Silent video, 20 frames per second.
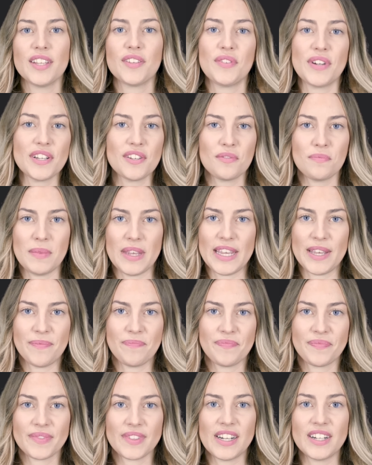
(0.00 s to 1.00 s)
trust me,
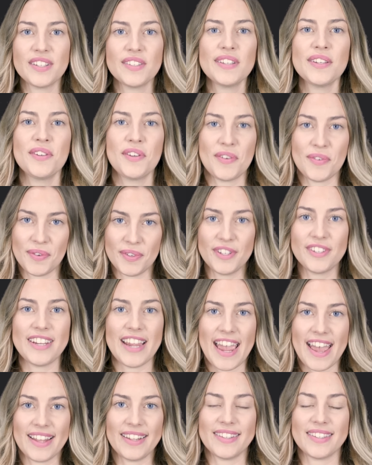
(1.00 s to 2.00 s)
there's a good
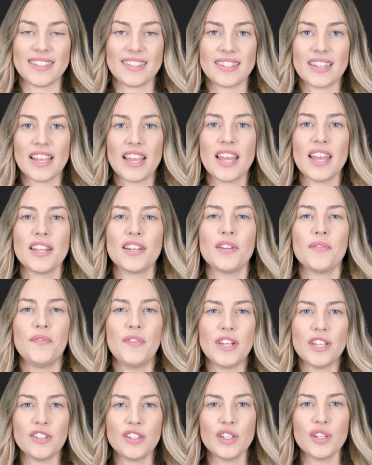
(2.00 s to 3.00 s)
chance the
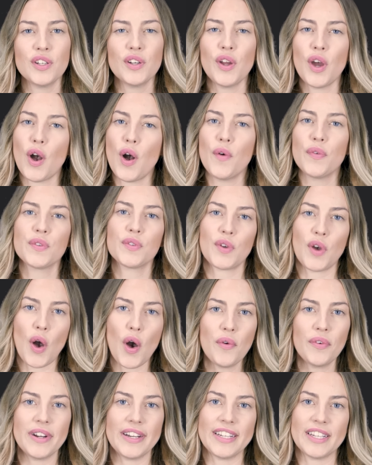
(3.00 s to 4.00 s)
vision of
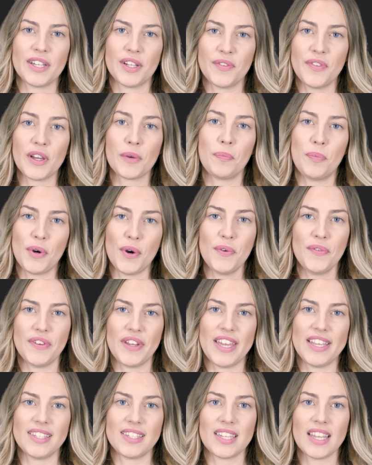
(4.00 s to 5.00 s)
scoring quick
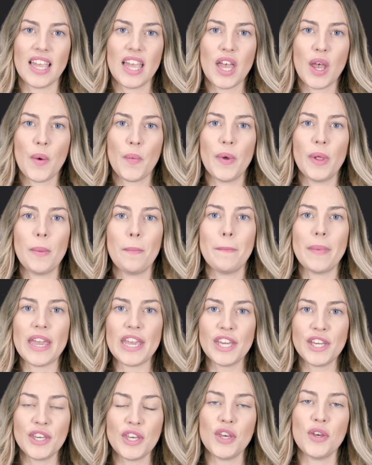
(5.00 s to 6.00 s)
profits will
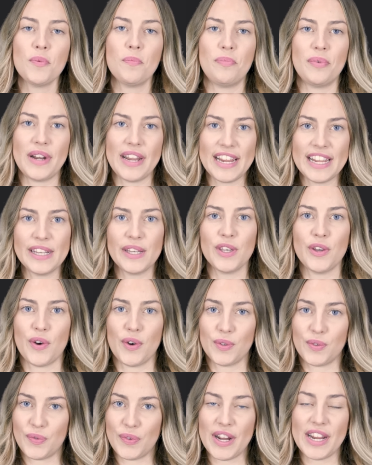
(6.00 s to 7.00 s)
make you break
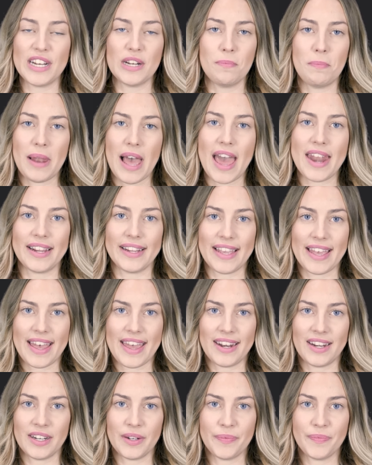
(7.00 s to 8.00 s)
your trading plan
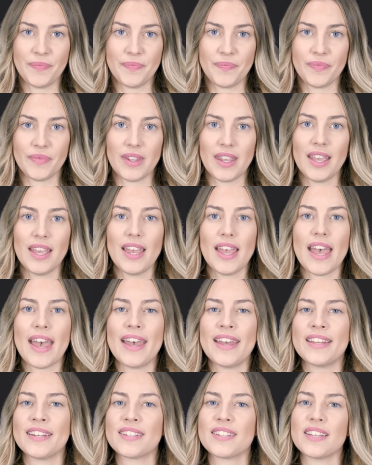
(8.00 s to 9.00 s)
again.
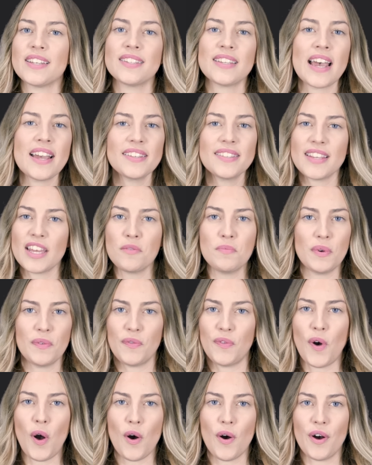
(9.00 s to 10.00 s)
And as I said
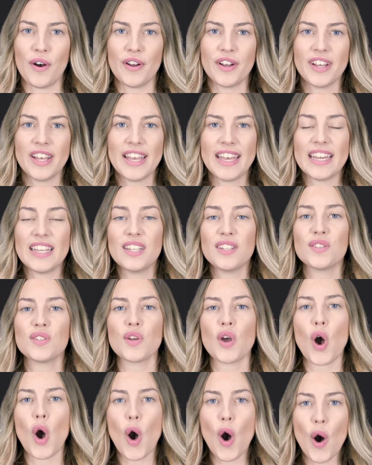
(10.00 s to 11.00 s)
before, it is
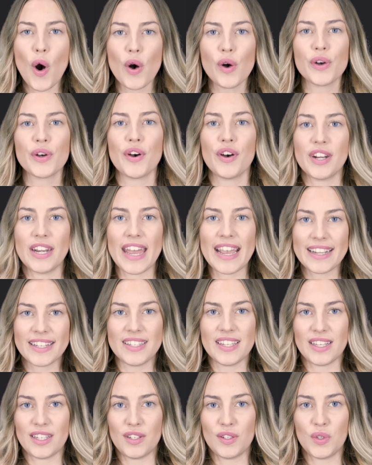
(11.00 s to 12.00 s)
all
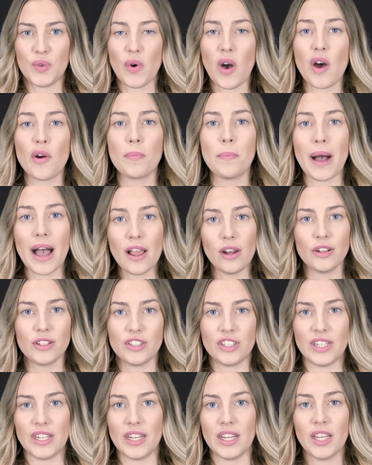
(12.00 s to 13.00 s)
connected to our
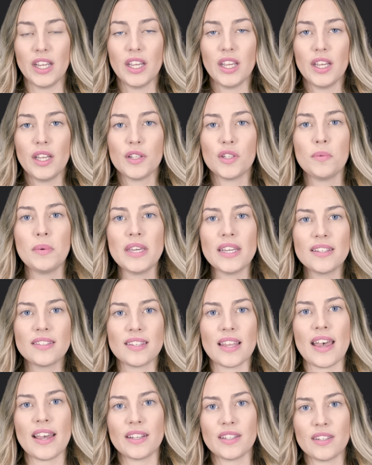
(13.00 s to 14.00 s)
biology, to be
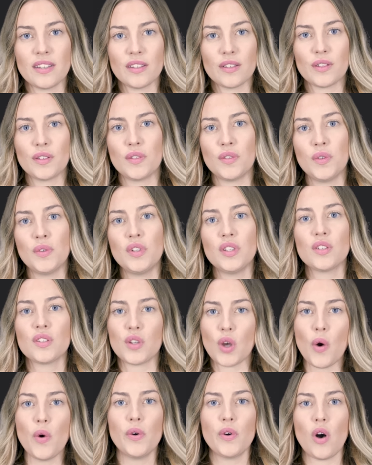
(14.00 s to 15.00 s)
exact, to the
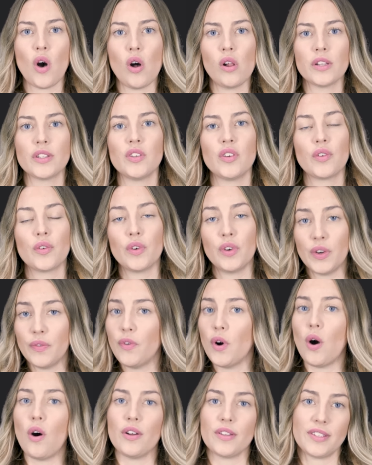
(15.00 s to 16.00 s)
so-called
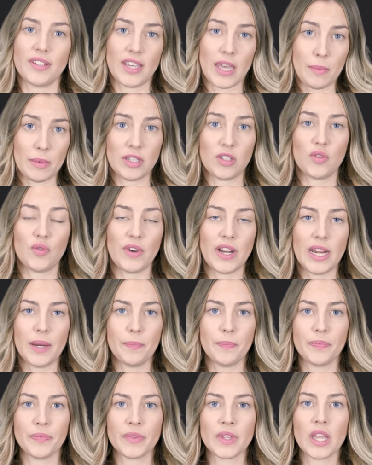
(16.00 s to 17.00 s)
reward chemistry.
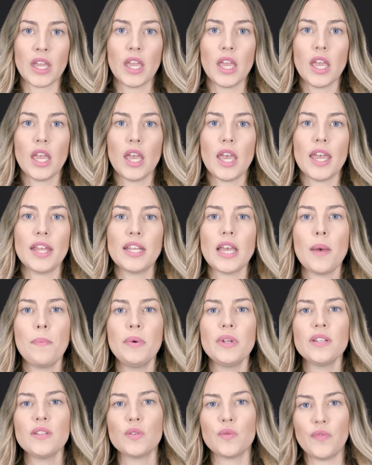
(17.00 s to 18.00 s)
It
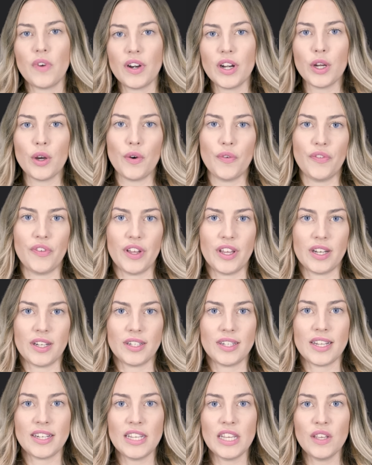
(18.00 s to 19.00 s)
happens very
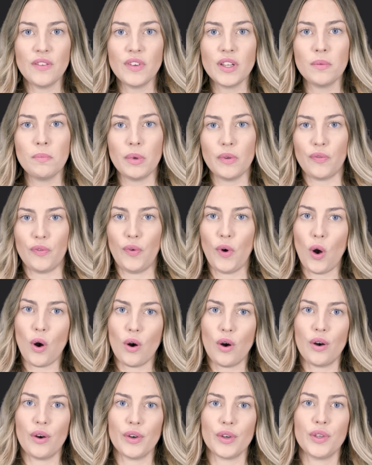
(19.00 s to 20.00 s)
often that even
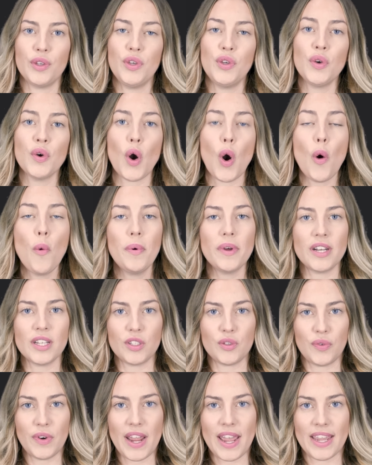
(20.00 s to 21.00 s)
before you open a
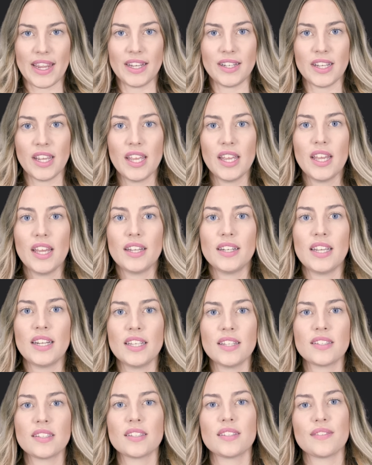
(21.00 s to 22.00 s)
trade that
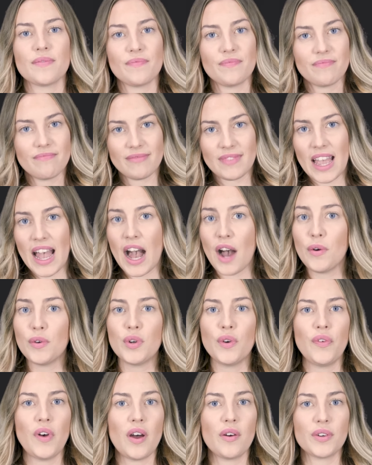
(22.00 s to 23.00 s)
is out
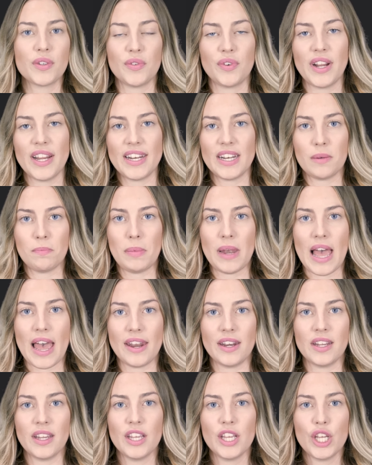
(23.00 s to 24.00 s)
of our trading
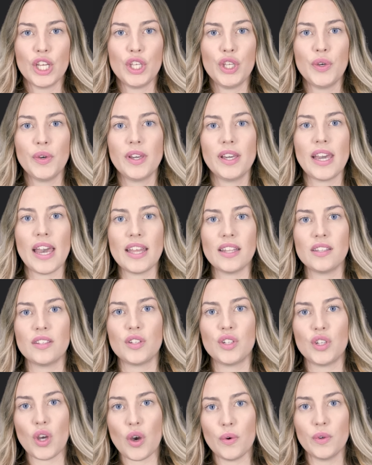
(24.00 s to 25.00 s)
plan, you get
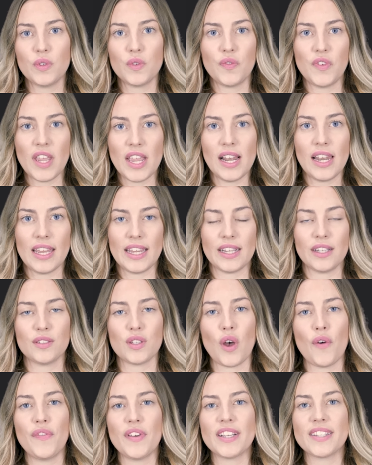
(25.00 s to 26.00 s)
those feelings
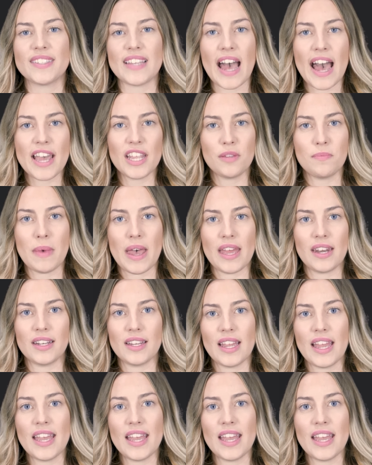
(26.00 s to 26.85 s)
of excitement.